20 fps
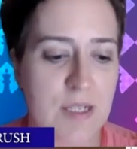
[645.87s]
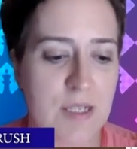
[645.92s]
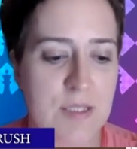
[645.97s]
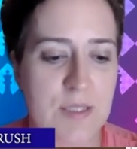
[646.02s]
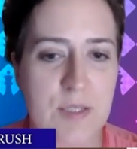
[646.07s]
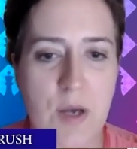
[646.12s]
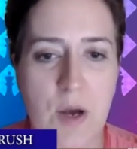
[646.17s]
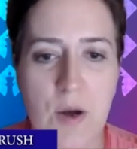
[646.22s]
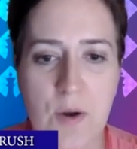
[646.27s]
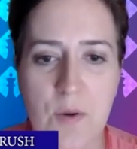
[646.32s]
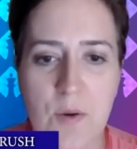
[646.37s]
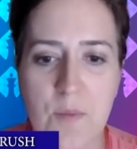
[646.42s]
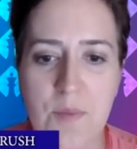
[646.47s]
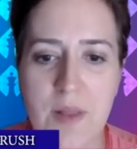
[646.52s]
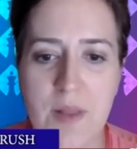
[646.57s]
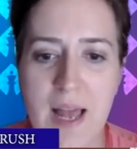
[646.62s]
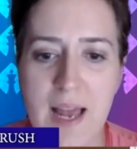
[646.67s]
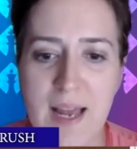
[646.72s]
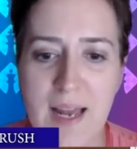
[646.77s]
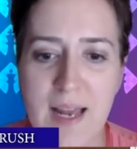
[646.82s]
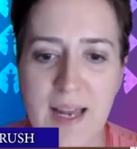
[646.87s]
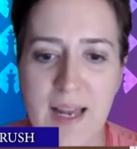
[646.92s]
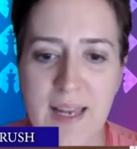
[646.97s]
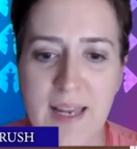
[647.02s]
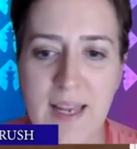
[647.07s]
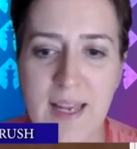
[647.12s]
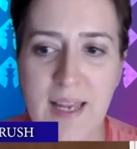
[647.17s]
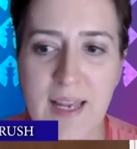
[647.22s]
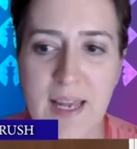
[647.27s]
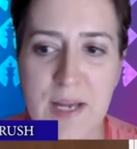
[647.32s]
So black
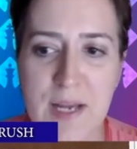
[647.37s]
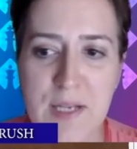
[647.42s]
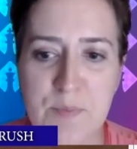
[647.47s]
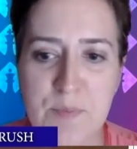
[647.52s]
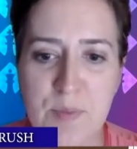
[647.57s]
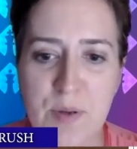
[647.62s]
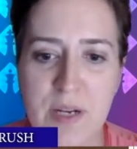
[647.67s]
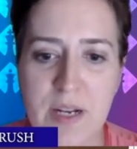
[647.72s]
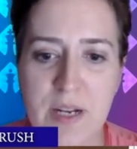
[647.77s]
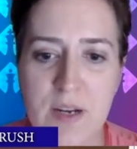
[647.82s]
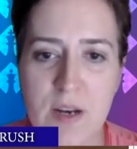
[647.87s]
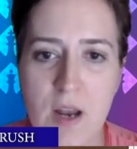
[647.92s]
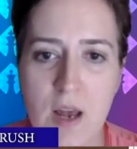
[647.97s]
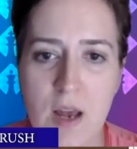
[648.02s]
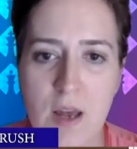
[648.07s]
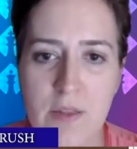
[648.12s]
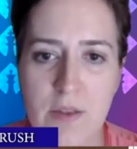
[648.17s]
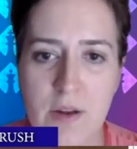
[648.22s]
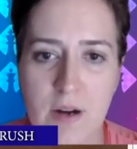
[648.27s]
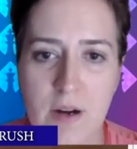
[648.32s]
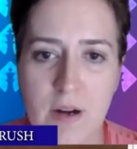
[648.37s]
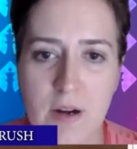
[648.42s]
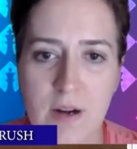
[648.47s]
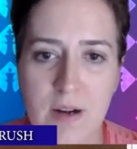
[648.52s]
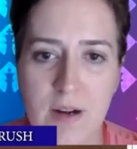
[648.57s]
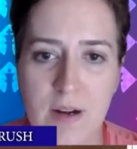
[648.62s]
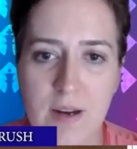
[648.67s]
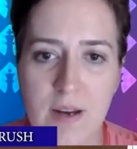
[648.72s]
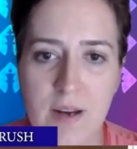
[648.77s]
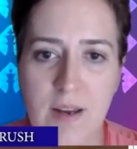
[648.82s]
has put
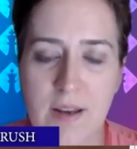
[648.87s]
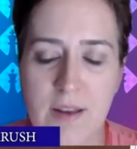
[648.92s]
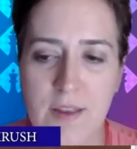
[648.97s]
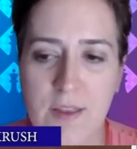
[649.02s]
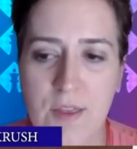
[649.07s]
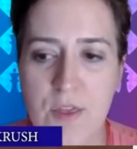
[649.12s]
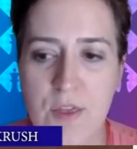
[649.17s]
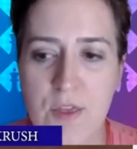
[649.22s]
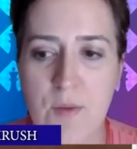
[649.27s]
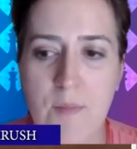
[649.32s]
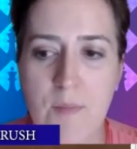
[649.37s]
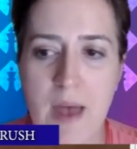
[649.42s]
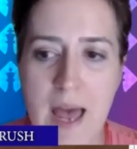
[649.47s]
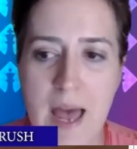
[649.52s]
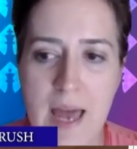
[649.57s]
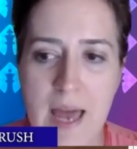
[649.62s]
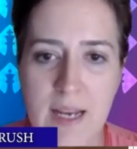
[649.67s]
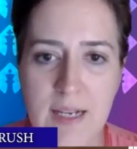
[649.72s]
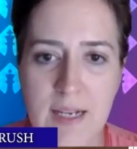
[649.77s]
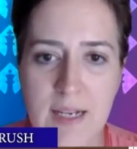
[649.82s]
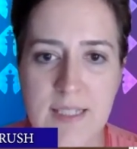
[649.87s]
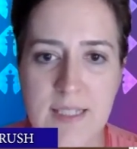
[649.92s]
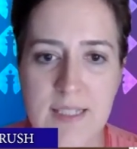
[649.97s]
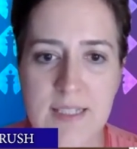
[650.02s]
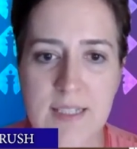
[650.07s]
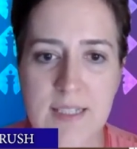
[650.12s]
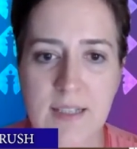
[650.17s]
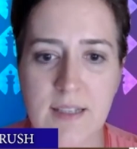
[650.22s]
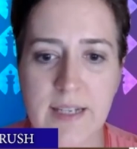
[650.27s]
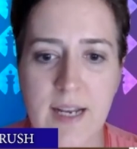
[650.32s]
another thematic
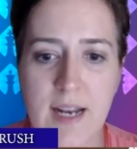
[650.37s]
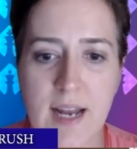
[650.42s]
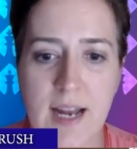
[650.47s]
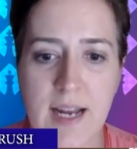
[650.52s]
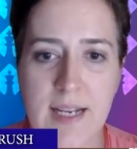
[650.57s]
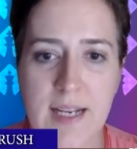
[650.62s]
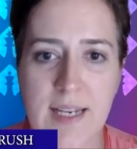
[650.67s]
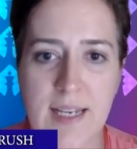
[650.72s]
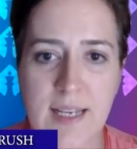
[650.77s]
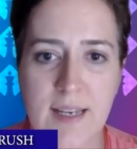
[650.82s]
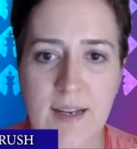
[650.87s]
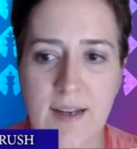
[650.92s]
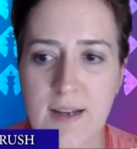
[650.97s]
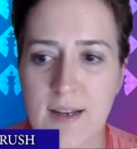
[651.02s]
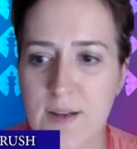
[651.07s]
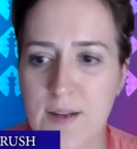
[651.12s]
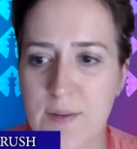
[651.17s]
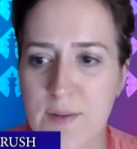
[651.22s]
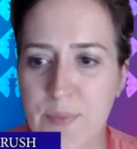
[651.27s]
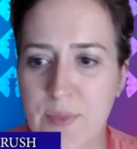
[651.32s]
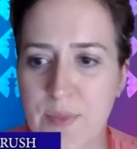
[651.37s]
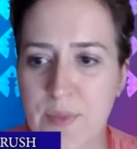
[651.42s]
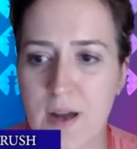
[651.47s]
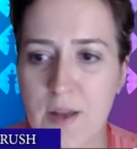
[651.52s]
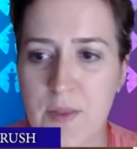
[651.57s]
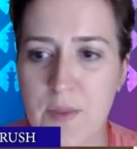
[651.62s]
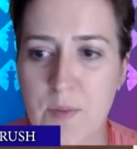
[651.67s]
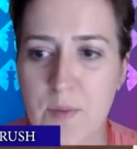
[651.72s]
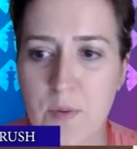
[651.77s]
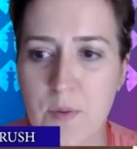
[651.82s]
Sicilian idea
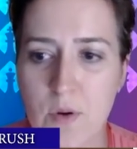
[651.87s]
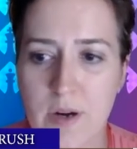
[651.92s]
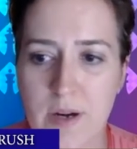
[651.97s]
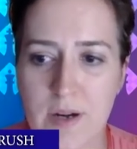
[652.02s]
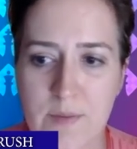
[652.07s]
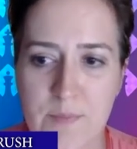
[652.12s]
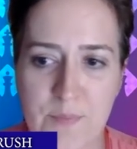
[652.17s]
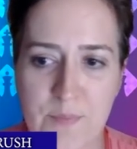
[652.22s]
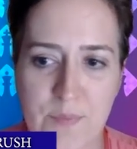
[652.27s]
on the board.